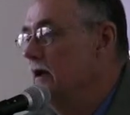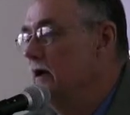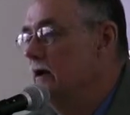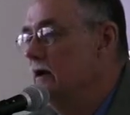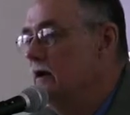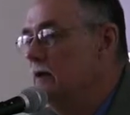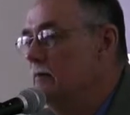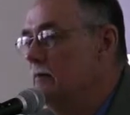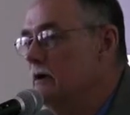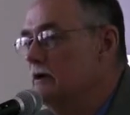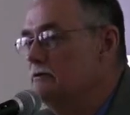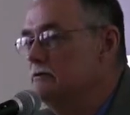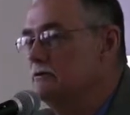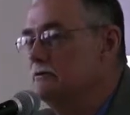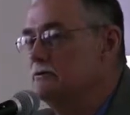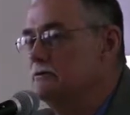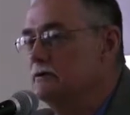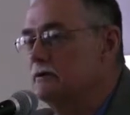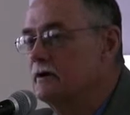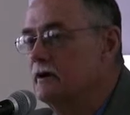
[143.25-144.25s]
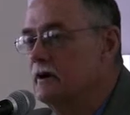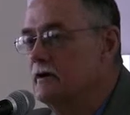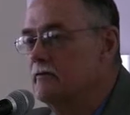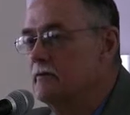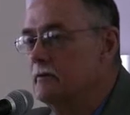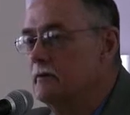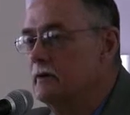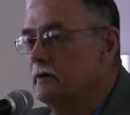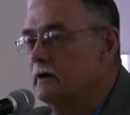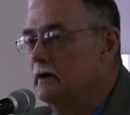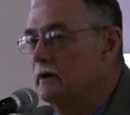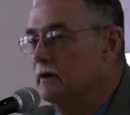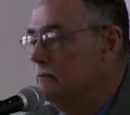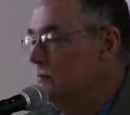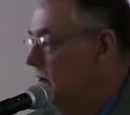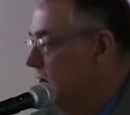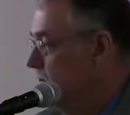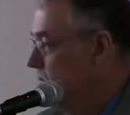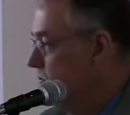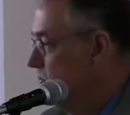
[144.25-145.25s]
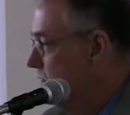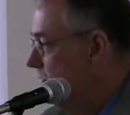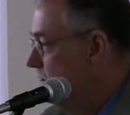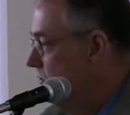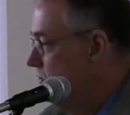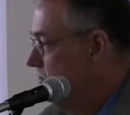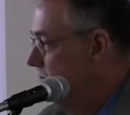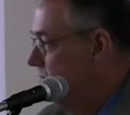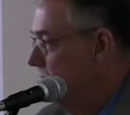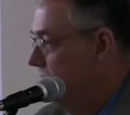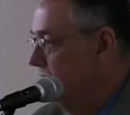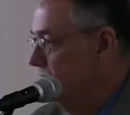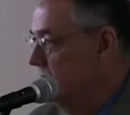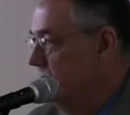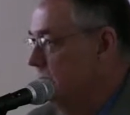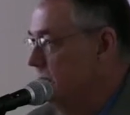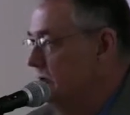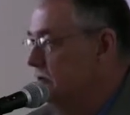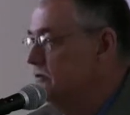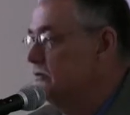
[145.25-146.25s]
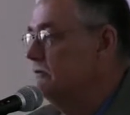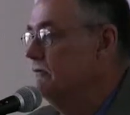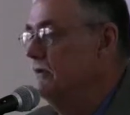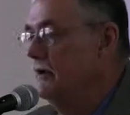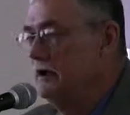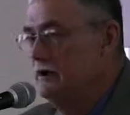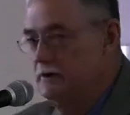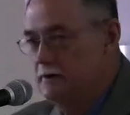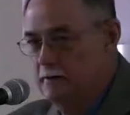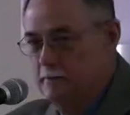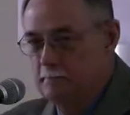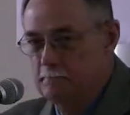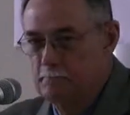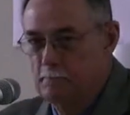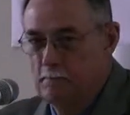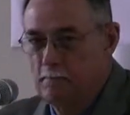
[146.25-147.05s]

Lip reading: and a master's in government administration from Pennsylvania,